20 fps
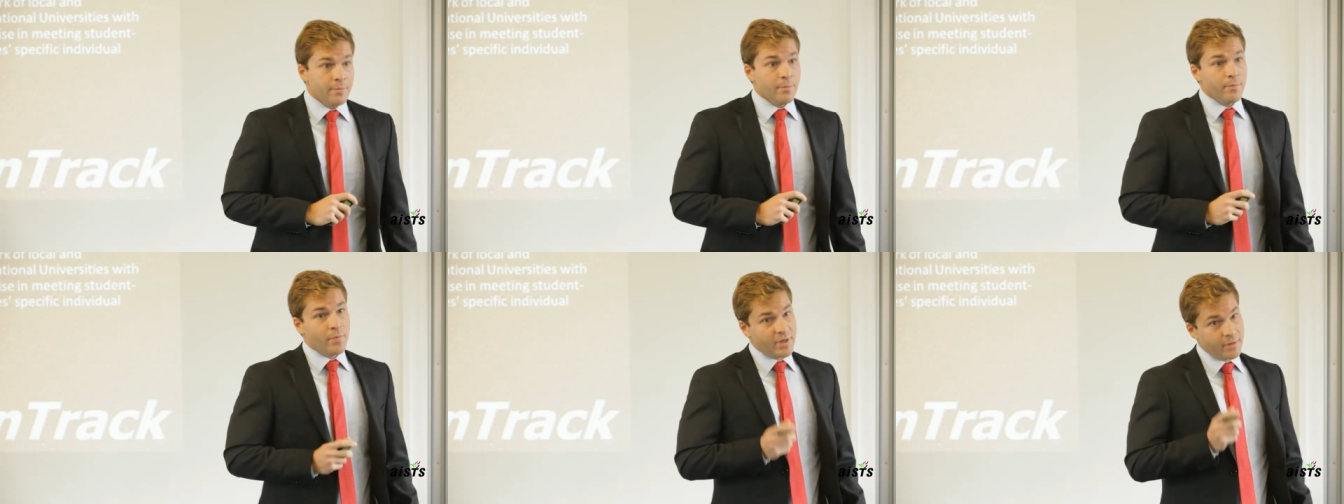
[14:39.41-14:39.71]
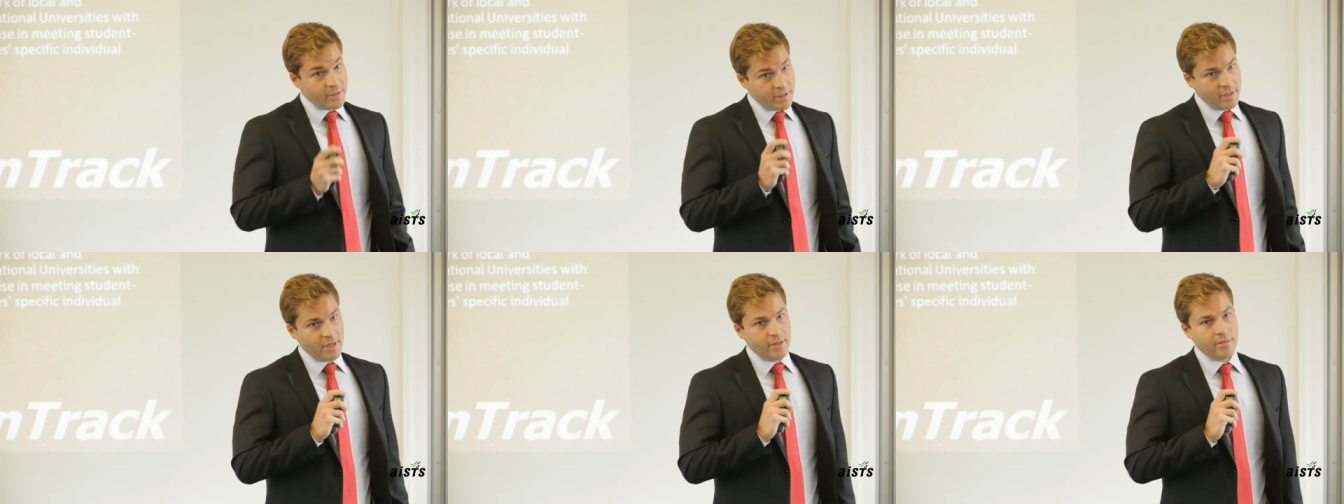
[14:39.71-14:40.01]

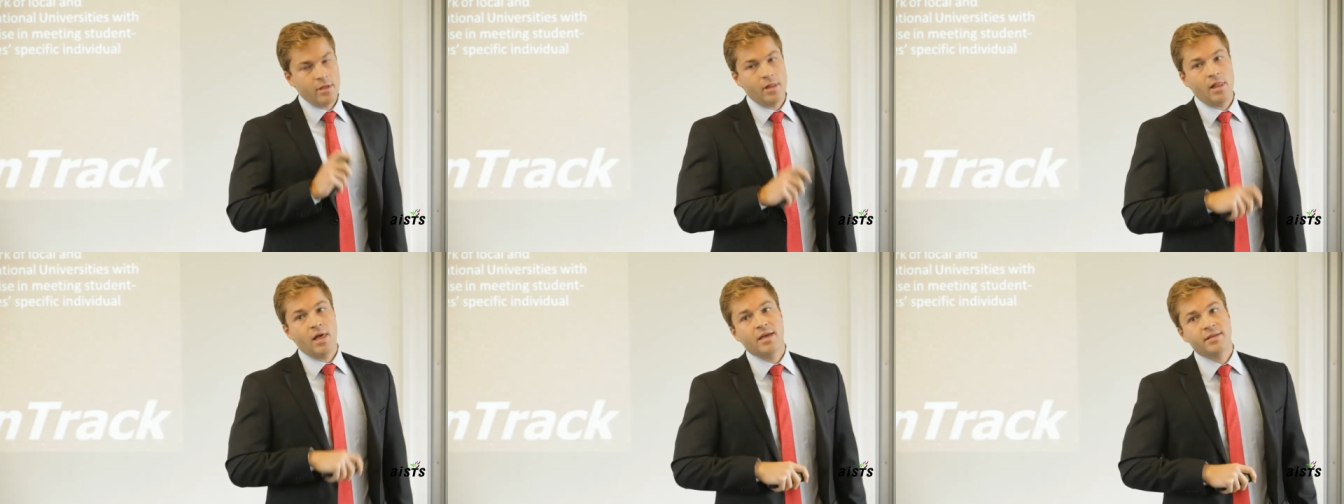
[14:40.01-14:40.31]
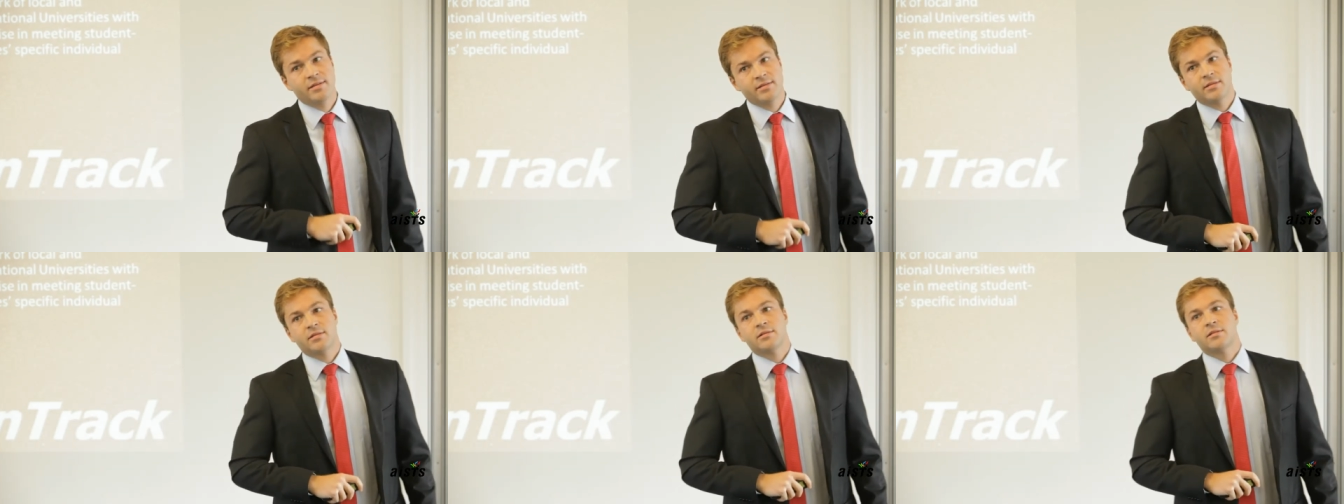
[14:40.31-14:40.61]
But
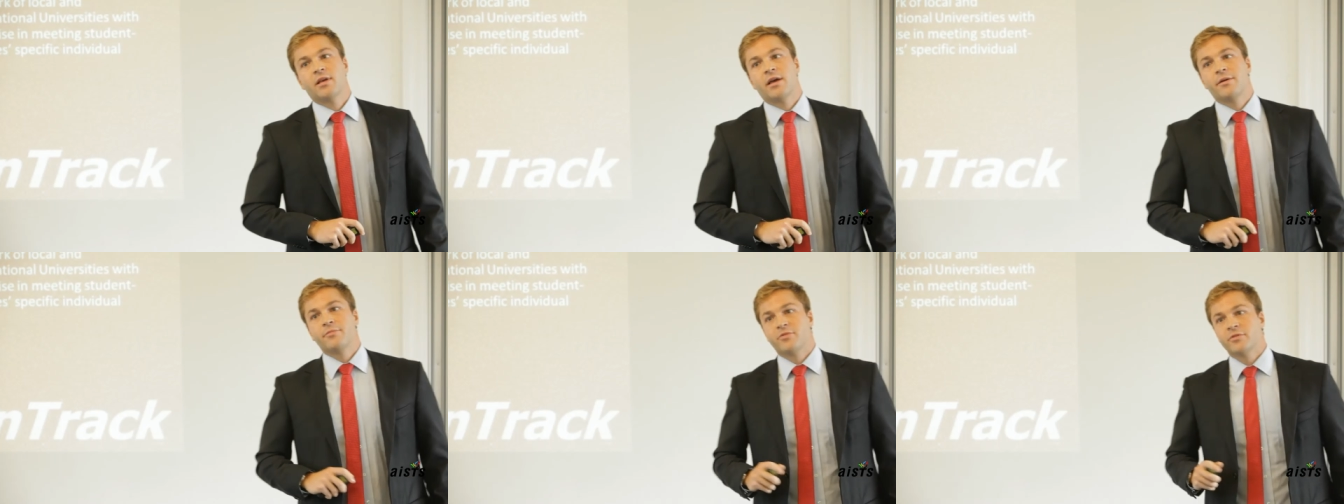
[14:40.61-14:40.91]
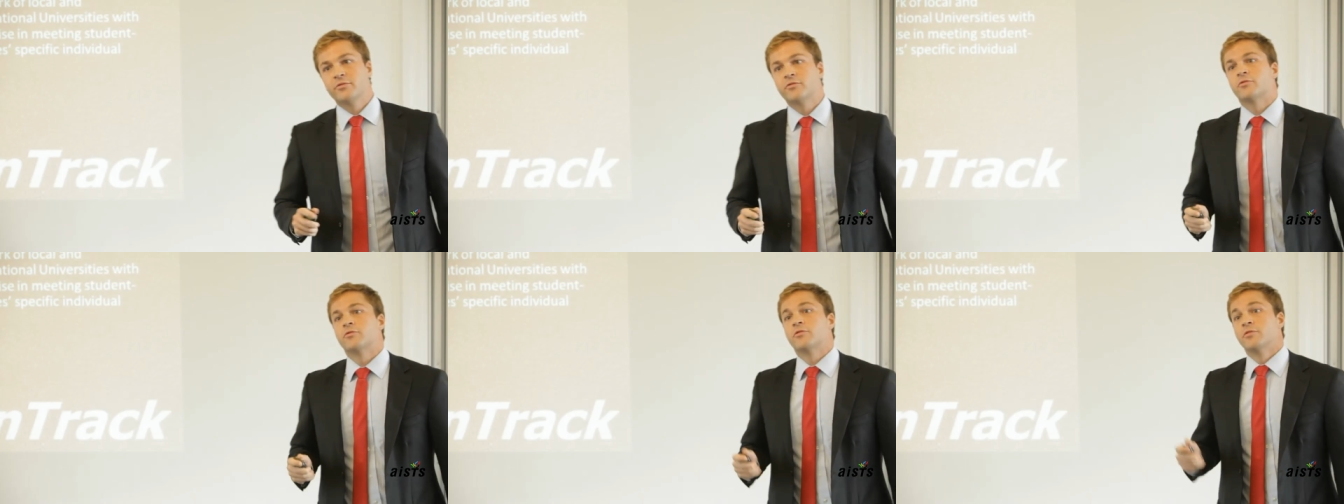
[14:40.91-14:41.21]
nonetheless, it's time to
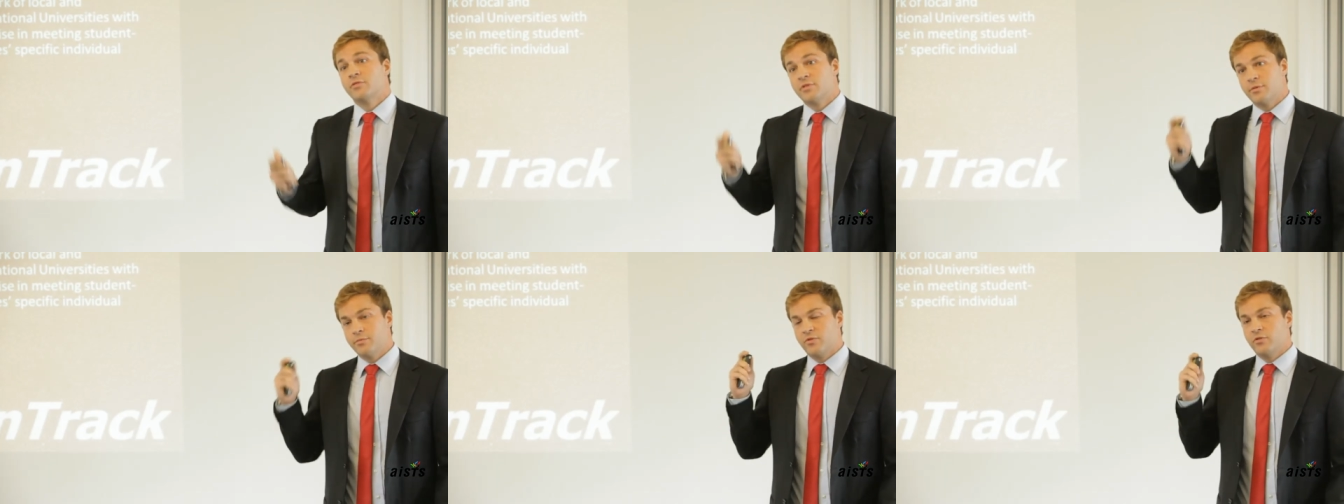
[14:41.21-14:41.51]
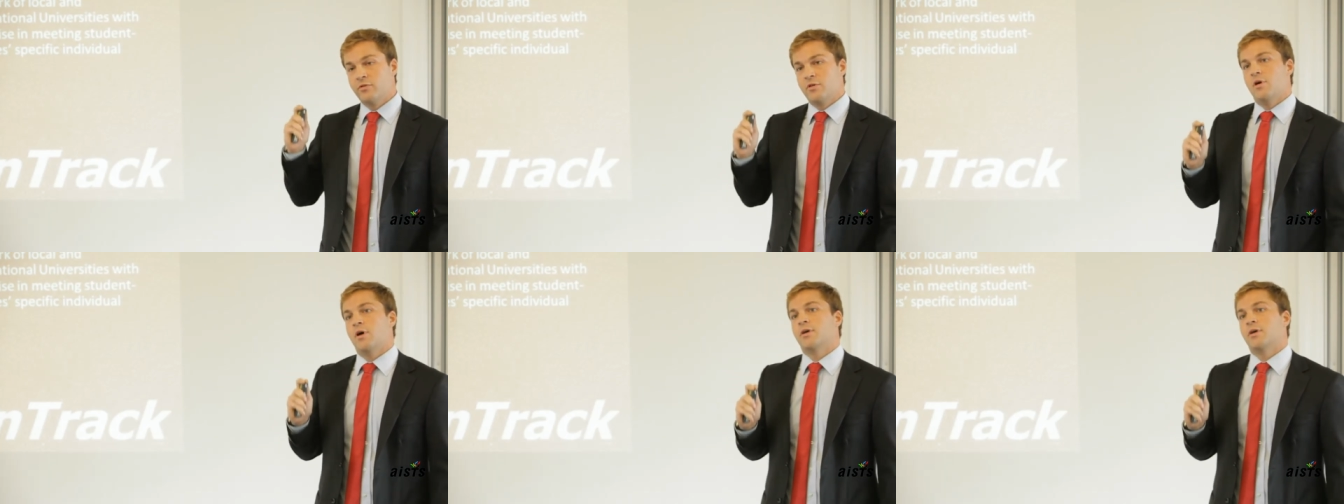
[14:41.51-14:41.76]
introduce them to the